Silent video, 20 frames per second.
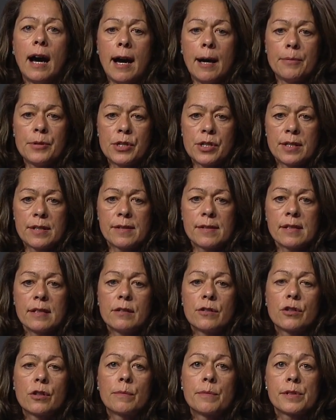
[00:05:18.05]
options
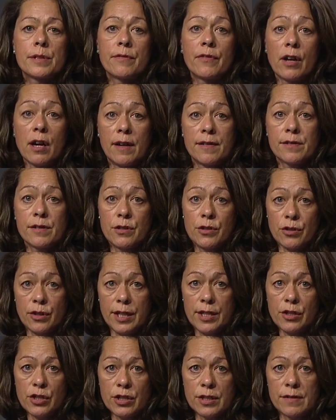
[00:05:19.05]
in terms of
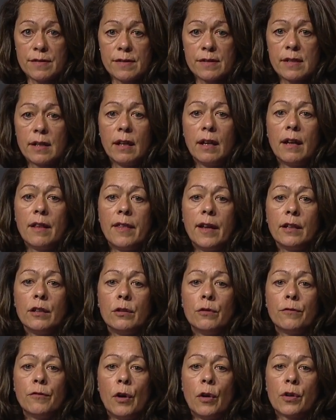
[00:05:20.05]
concentrations that
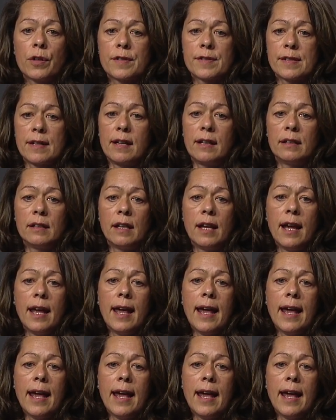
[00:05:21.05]
you focus on.